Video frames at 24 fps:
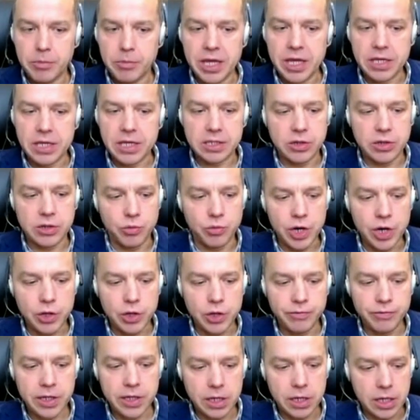because
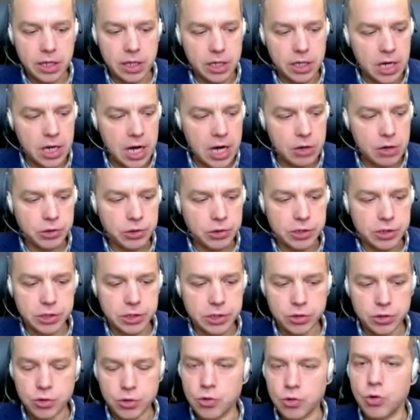one of the uh,
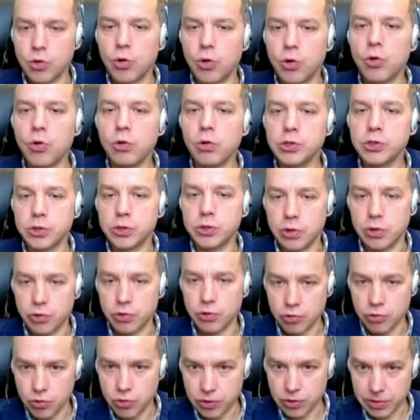authors who also
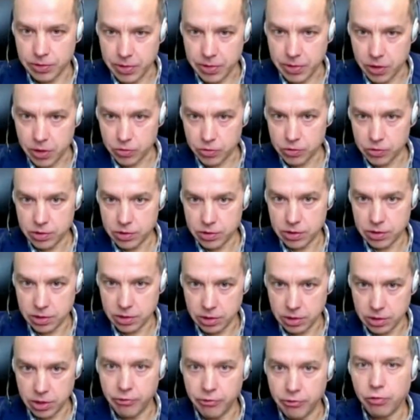wrote about
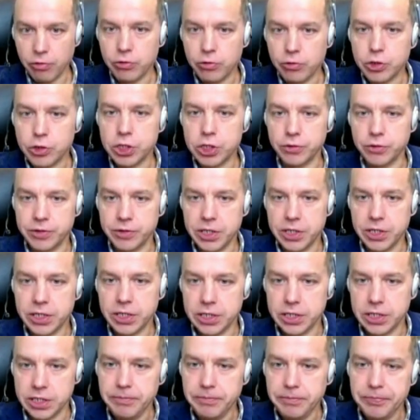uh, the revolution of
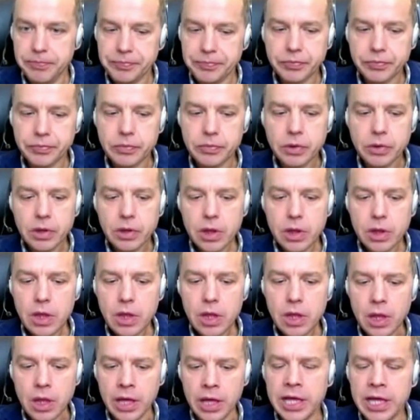dignity,
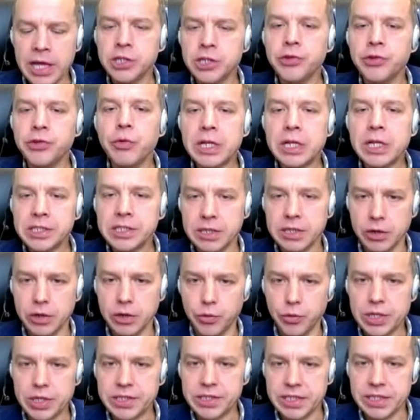Andrew uh,
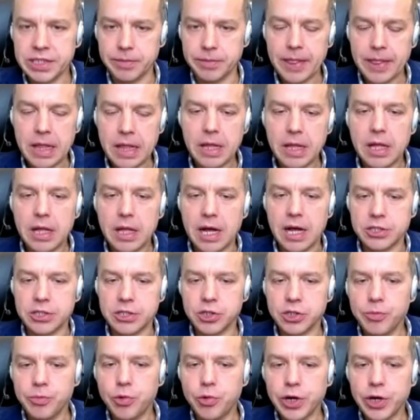Wilson,
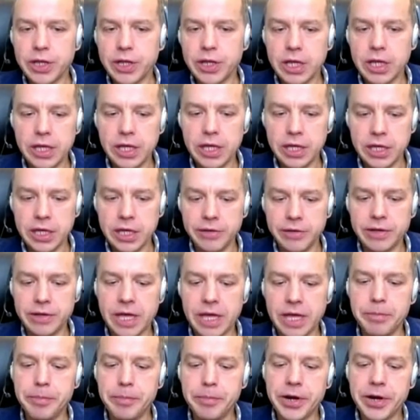at some point he
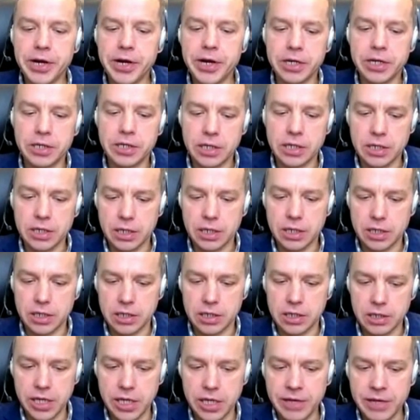even compared
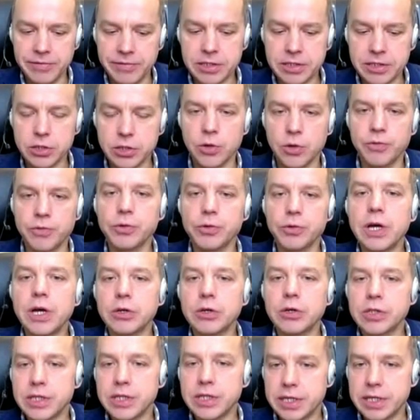uh, the events of
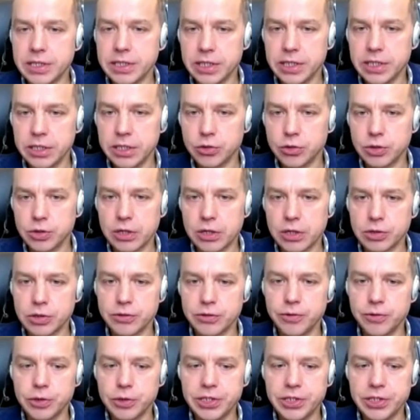
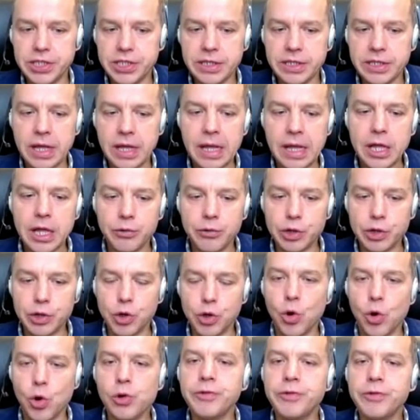2013-2014
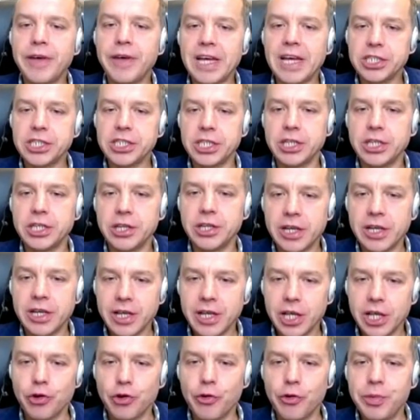with old-fashioned
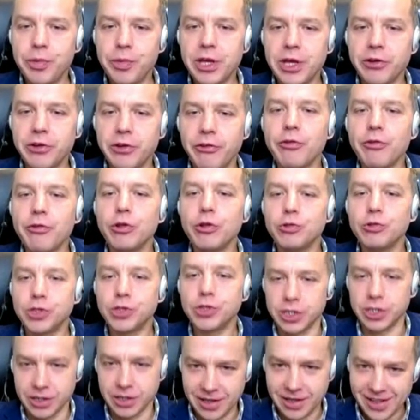European
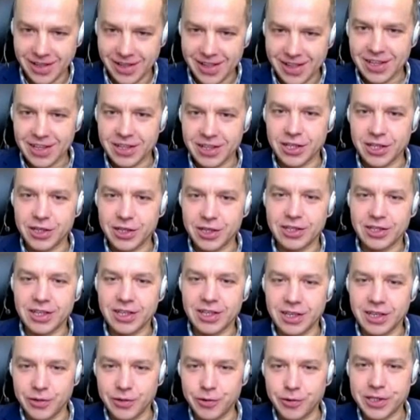revolution
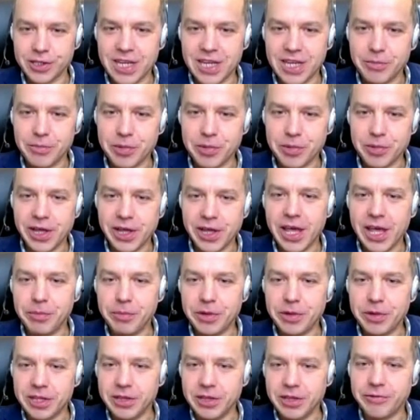that, uh, for example,
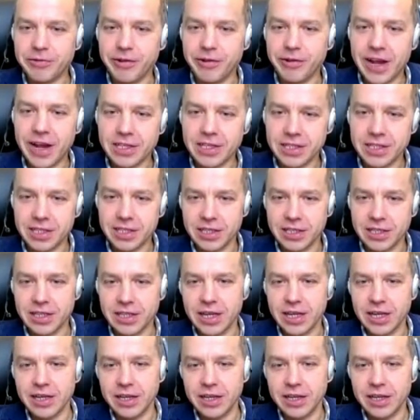happened in France in the